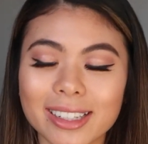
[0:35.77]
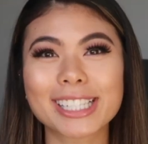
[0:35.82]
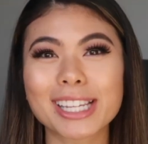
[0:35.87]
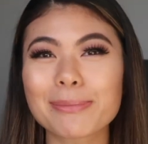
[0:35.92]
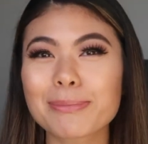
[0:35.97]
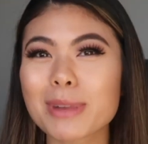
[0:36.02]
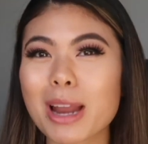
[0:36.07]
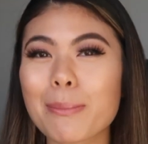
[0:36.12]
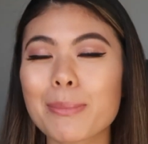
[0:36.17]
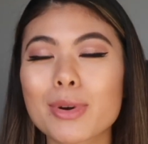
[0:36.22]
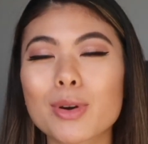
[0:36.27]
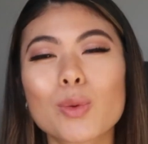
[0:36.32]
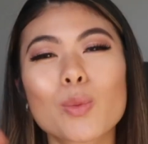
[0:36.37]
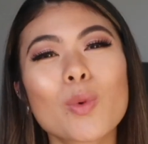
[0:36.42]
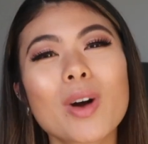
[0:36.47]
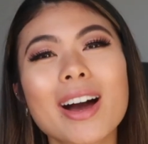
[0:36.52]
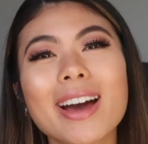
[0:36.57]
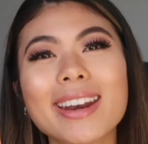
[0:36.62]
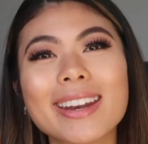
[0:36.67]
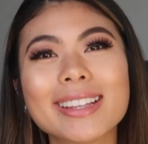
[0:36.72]
Tip number
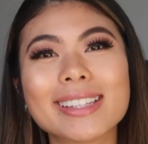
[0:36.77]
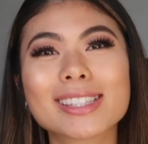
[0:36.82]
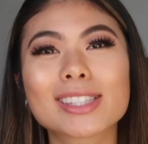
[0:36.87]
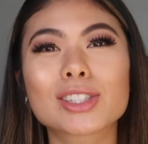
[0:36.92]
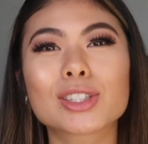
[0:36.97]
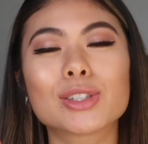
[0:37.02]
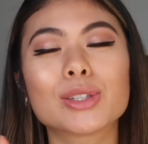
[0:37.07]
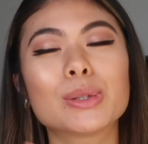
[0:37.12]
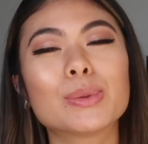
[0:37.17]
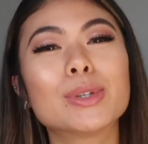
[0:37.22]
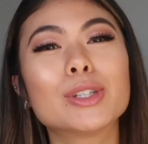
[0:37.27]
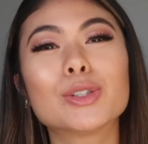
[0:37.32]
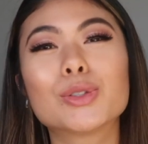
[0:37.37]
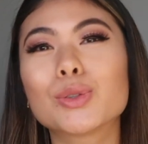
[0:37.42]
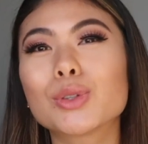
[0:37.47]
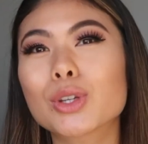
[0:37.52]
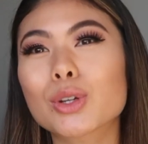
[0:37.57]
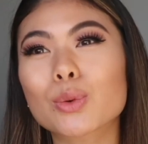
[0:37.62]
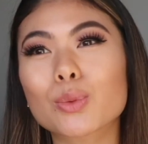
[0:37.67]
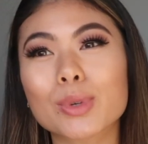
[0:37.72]
1 is to
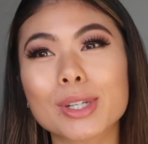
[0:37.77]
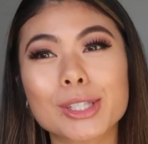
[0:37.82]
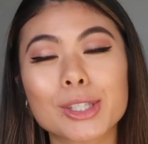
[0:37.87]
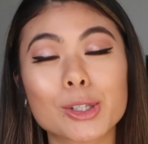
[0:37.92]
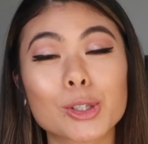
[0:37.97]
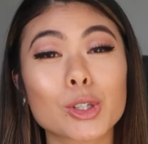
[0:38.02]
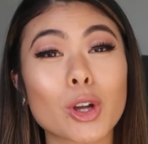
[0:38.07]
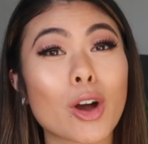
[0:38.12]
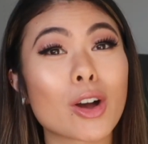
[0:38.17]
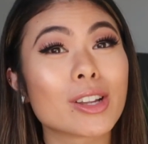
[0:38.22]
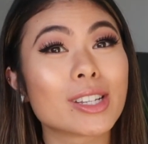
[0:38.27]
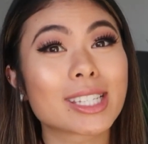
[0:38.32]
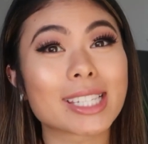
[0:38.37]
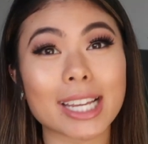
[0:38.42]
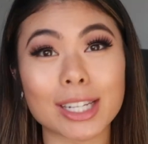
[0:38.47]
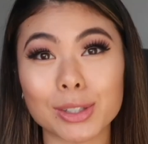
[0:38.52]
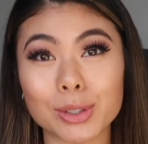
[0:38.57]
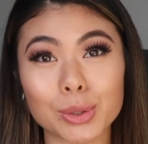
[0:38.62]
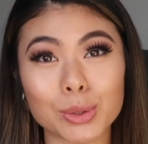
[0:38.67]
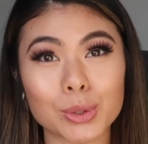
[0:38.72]
do your research on
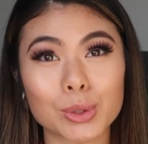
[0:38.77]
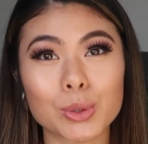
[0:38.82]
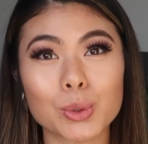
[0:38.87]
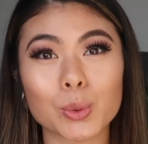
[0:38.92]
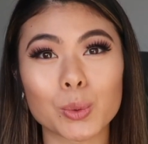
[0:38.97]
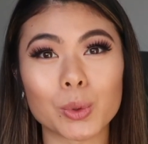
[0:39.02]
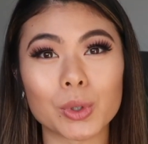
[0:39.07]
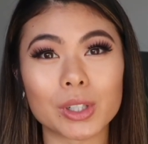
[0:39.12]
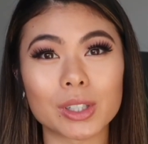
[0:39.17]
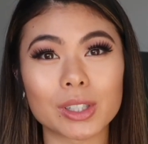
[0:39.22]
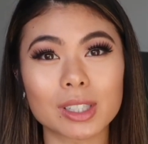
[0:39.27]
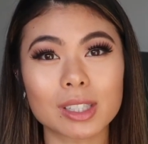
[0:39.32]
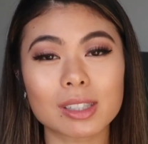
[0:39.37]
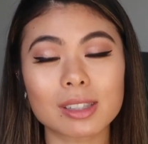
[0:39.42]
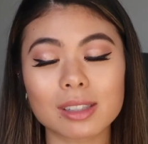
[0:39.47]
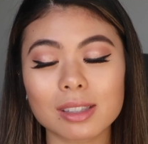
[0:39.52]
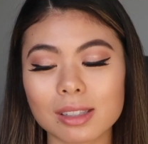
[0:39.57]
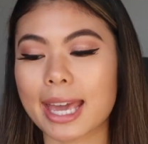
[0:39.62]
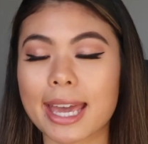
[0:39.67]
dental schools.